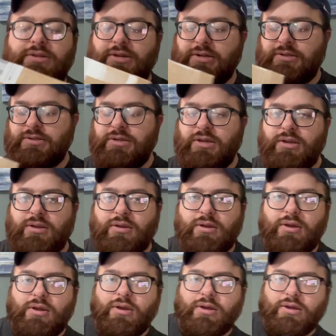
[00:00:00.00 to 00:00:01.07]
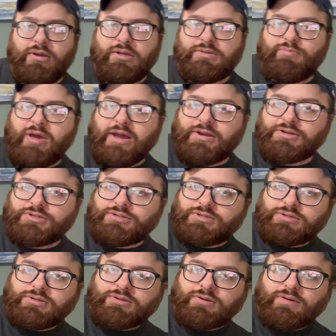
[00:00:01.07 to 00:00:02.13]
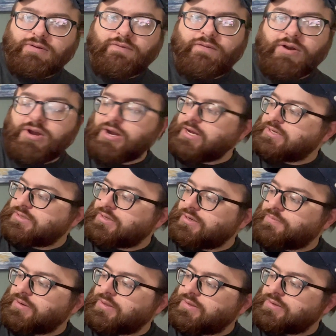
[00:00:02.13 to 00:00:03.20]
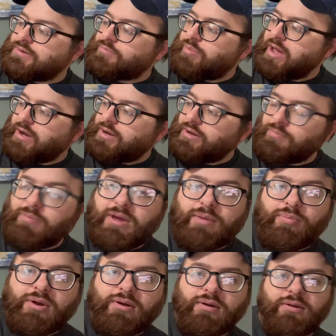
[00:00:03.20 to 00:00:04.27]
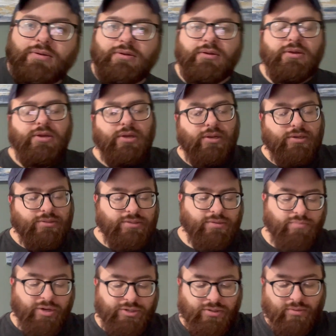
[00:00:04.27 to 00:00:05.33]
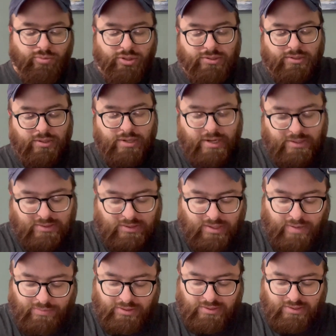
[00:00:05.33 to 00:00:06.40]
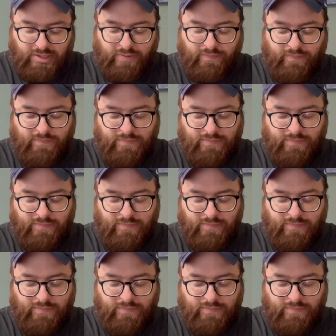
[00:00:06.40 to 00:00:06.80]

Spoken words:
you can see, it's packaged very nicely with some packing paper. Make sure the books are nice, kept and safe.